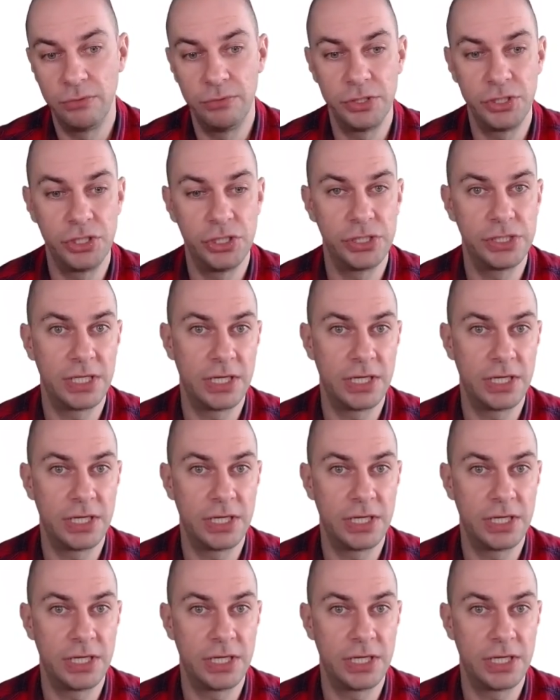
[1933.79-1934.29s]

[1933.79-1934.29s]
which is